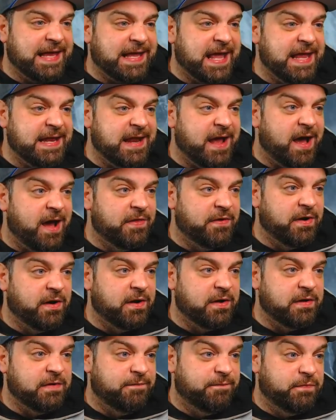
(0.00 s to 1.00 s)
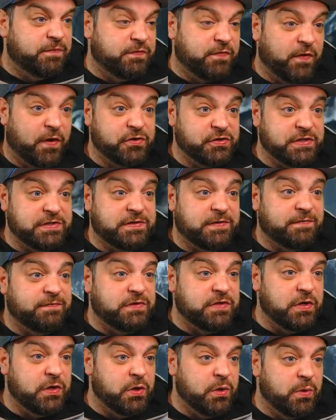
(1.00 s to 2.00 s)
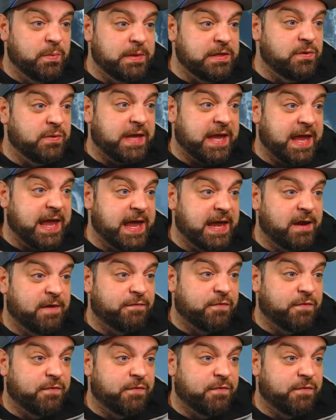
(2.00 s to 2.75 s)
in other versions of Doom, you can, of